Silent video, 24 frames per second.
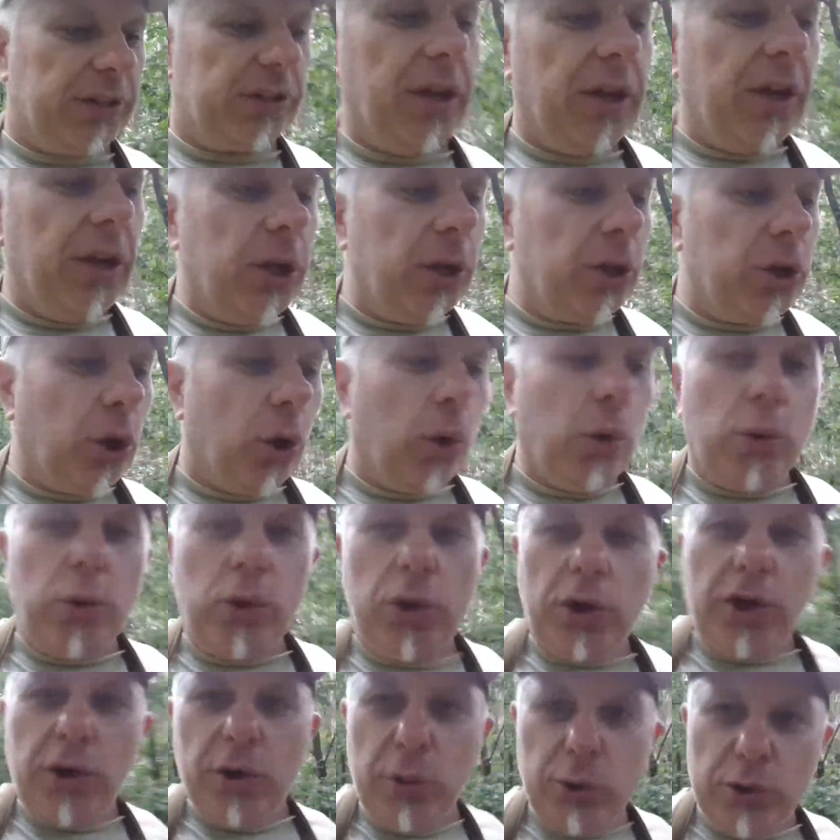it.
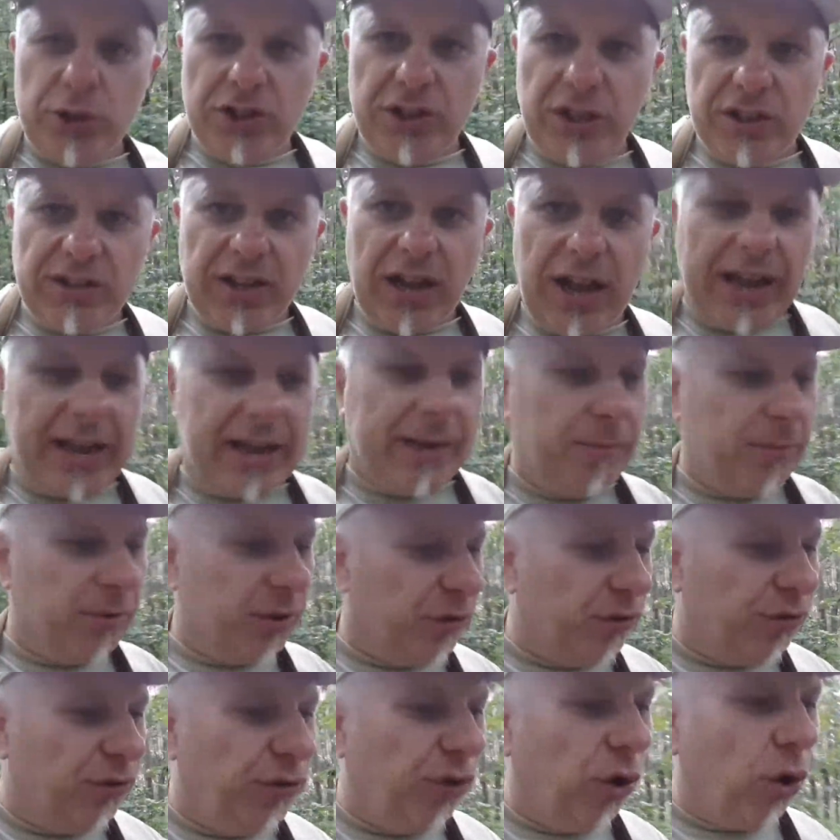Don't lose the time.
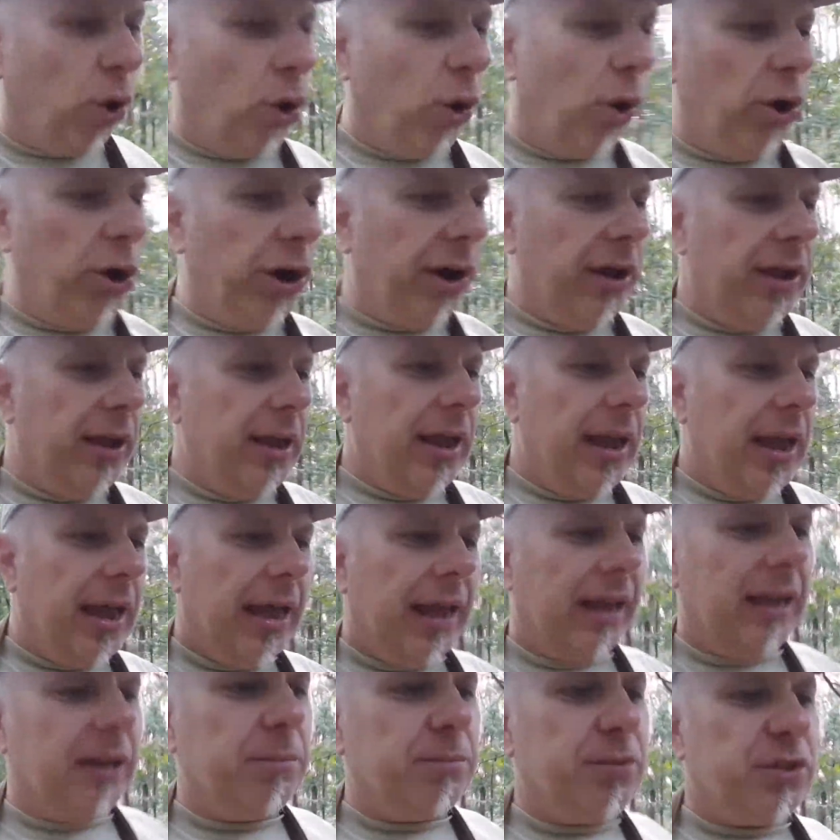The 4
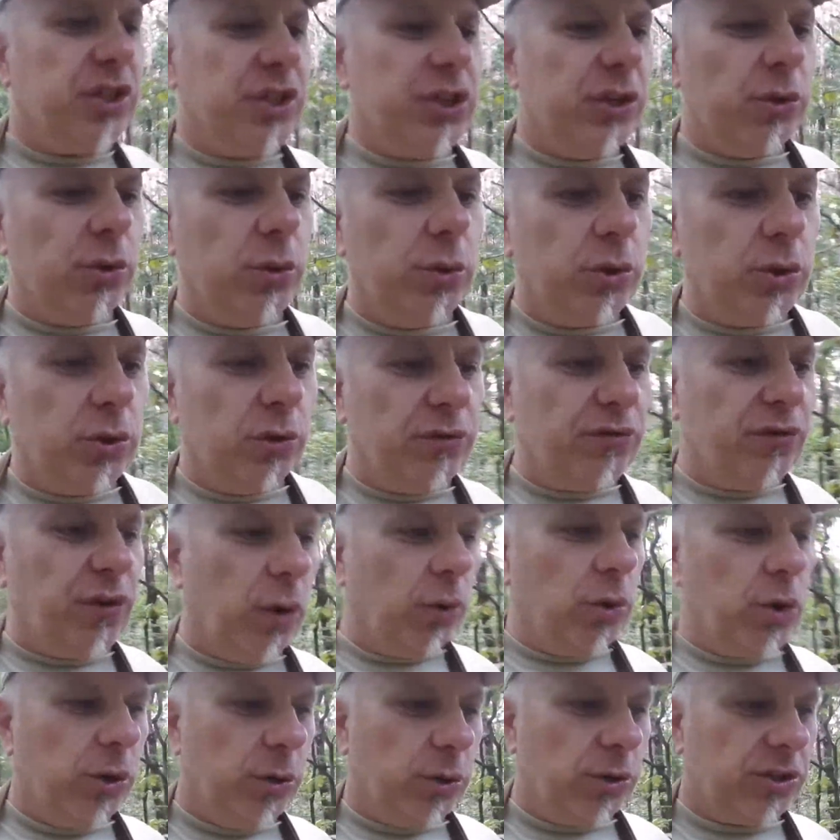helps you to
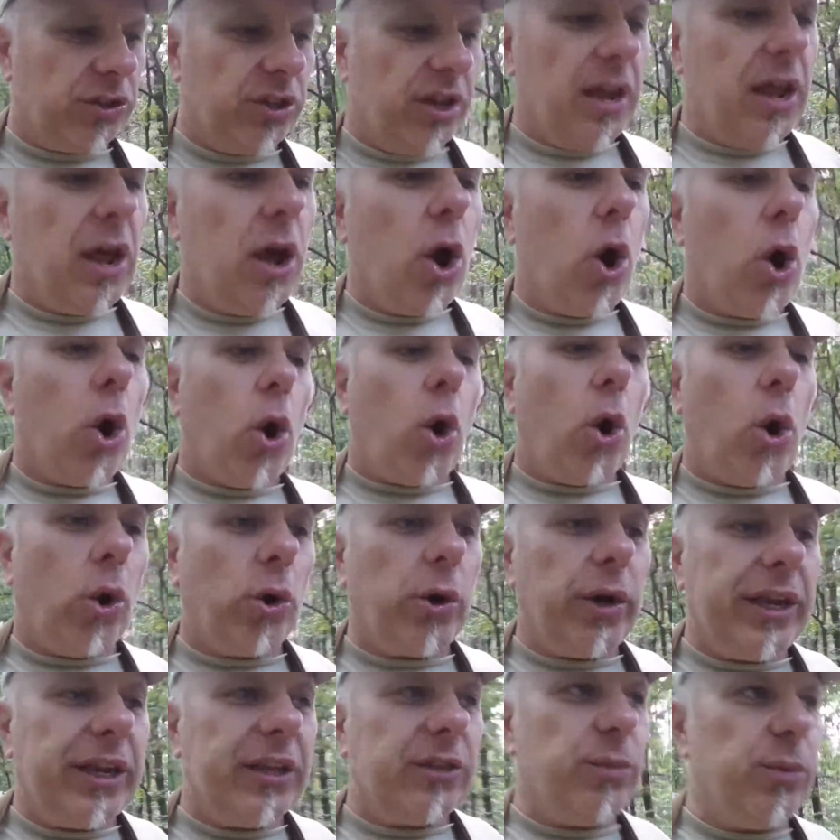focus,
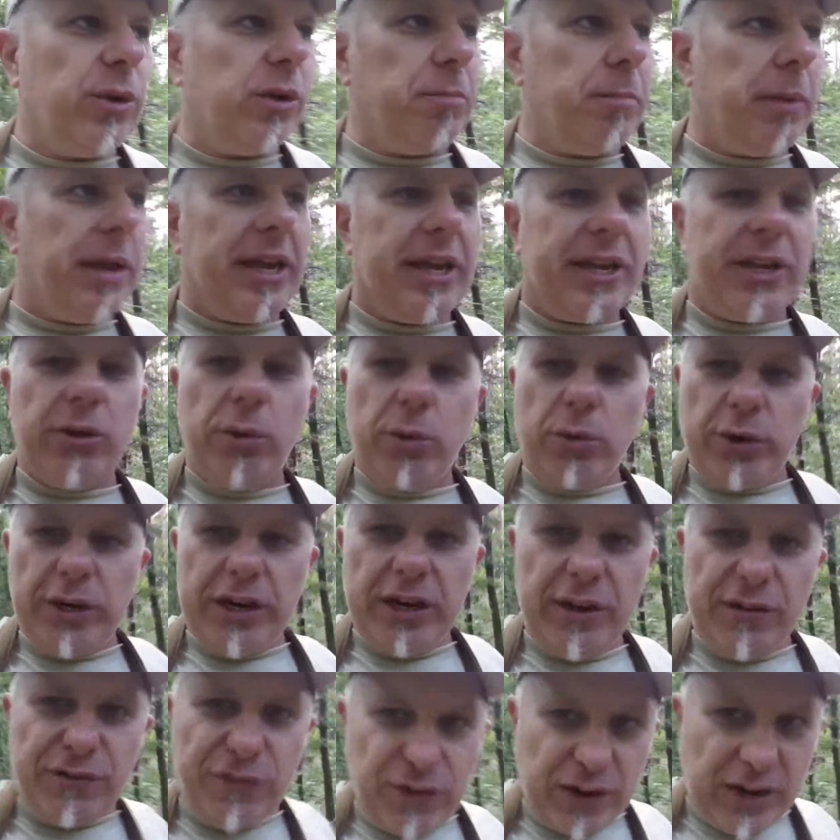or it will make you
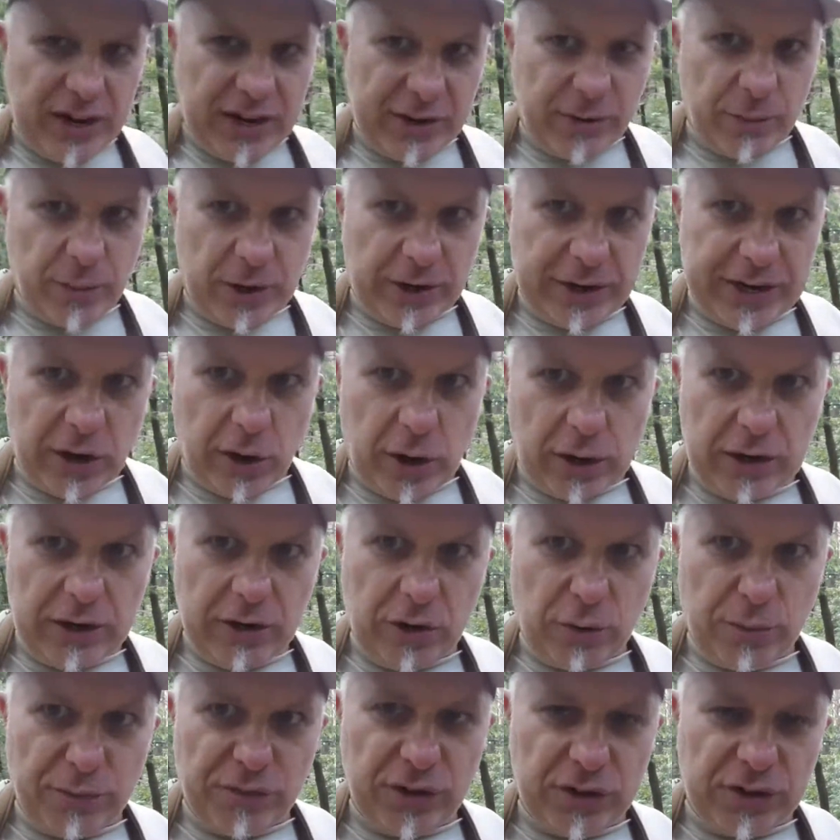really feeling very
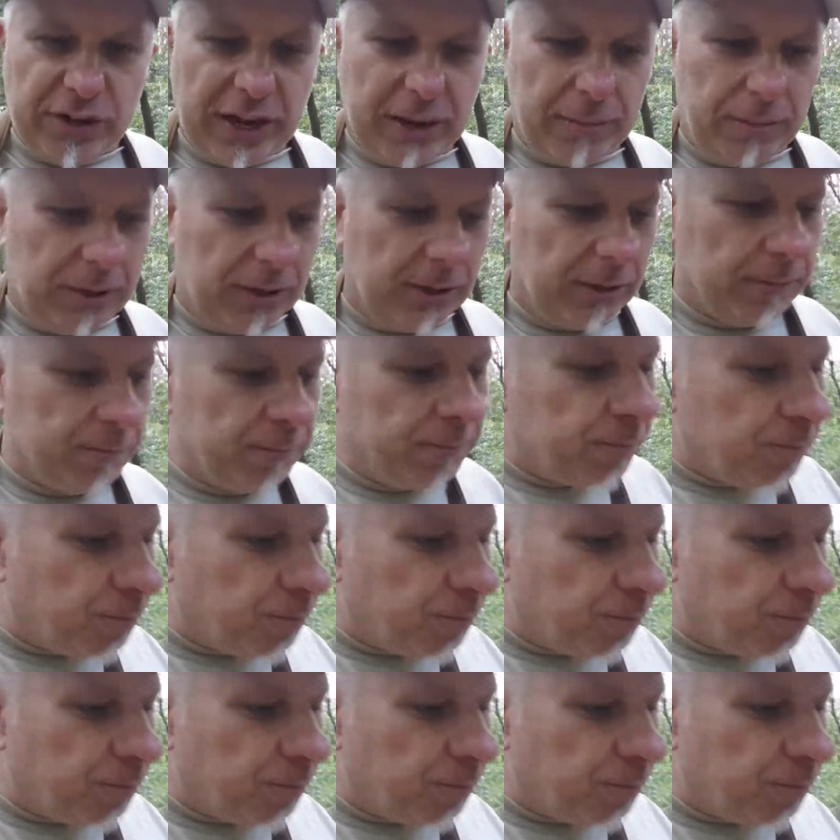uncomfortable.